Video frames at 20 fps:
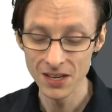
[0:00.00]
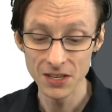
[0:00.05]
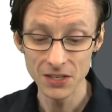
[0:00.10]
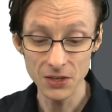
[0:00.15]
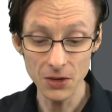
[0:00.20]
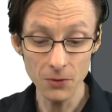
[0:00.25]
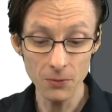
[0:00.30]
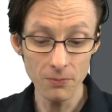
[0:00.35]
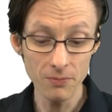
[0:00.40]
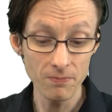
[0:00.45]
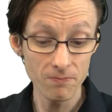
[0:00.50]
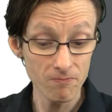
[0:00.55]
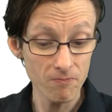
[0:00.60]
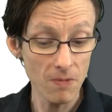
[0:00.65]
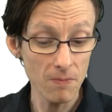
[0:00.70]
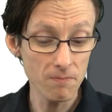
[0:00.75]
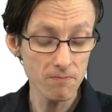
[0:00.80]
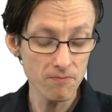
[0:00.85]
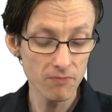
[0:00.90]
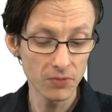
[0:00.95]
So
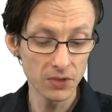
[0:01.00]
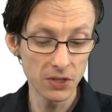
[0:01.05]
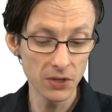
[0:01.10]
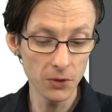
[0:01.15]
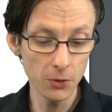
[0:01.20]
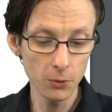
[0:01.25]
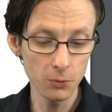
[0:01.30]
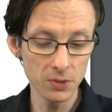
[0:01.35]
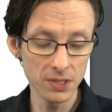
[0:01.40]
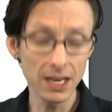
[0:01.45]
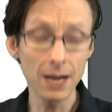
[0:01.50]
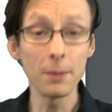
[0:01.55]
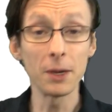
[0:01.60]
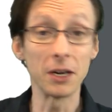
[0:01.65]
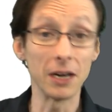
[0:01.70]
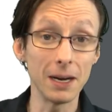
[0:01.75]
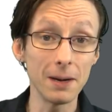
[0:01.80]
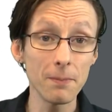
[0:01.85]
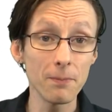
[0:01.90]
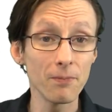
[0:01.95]
to sum it
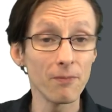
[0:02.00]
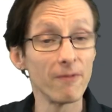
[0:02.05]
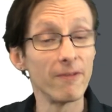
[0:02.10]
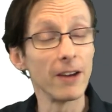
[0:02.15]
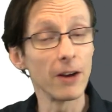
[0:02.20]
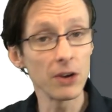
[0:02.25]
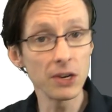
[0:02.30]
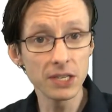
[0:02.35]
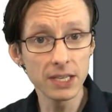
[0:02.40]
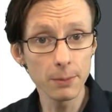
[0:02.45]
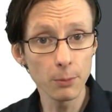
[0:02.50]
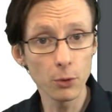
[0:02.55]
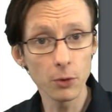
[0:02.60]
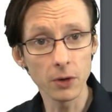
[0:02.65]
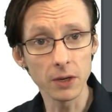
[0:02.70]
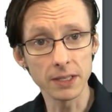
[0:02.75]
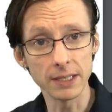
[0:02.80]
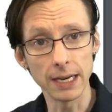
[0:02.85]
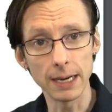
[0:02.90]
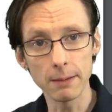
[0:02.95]
up, very similar
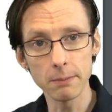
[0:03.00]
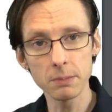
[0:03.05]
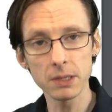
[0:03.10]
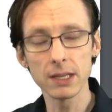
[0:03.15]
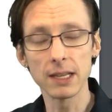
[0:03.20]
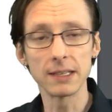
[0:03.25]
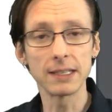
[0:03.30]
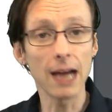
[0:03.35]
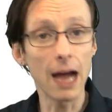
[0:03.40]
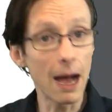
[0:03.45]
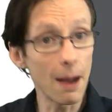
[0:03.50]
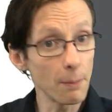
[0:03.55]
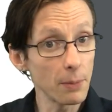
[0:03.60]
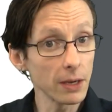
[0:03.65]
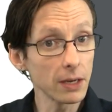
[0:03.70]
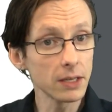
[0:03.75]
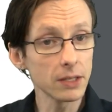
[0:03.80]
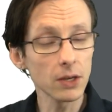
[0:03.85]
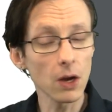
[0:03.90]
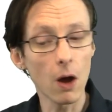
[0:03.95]
exams. The
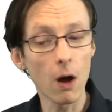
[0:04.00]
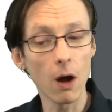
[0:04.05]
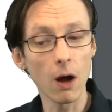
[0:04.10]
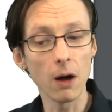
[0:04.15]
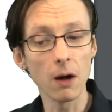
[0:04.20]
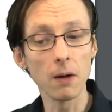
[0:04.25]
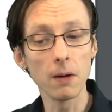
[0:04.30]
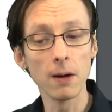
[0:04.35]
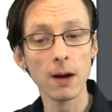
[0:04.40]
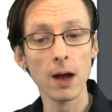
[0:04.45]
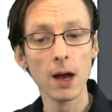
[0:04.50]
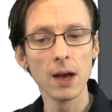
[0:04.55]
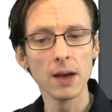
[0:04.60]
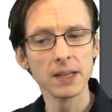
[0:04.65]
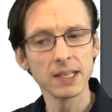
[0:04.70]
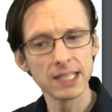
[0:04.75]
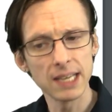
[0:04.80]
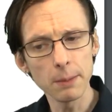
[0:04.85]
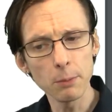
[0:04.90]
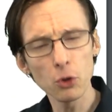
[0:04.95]
topics are
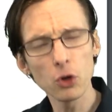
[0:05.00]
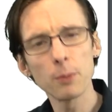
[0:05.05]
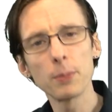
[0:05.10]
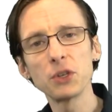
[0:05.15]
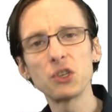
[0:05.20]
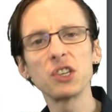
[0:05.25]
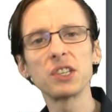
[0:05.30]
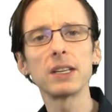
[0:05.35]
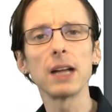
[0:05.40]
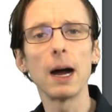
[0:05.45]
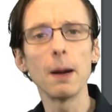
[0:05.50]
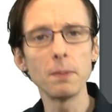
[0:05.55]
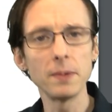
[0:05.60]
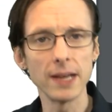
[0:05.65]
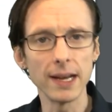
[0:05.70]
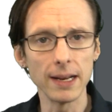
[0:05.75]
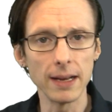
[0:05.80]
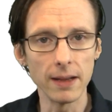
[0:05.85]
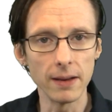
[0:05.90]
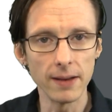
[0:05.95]
similar but just
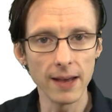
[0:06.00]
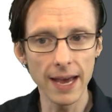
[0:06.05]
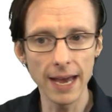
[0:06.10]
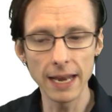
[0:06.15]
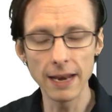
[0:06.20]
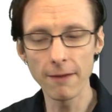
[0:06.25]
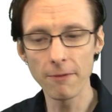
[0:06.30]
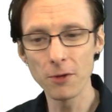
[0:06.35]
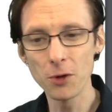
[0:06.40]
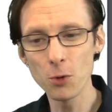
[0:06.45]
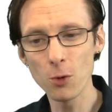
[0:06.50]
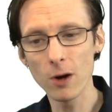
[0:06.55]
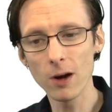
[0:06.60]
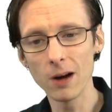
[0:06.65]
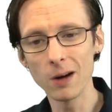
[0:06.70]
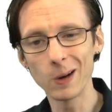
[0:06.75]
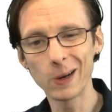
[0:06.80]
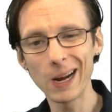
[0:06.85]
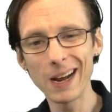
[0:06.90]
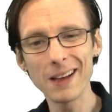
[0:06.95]
updated. And if you
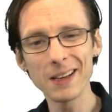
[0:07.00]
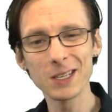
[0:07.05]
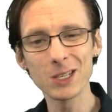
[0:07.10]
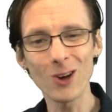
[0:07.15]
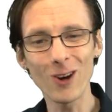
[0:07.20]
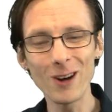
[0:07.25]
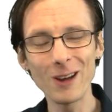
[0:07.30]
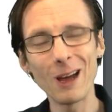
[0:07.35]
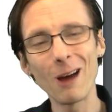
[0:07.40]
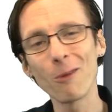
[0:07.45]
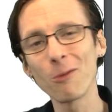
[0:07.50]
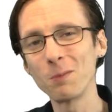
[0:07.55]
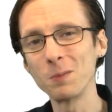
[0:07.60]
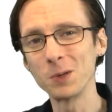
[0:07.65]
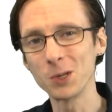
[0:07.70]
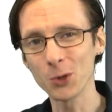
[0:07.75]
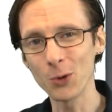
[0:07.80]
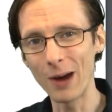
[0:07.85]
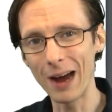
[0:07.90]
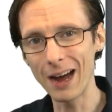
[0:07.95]
are kind of starting out from
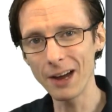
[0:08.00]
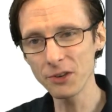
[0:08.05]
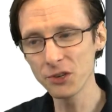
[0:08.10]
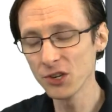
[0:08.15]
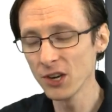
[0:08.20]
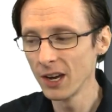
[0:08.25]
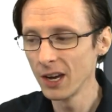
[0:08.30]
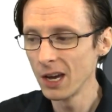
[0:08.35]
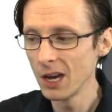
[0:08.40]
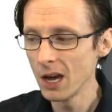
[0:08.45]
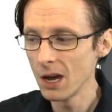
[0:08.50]
scratch,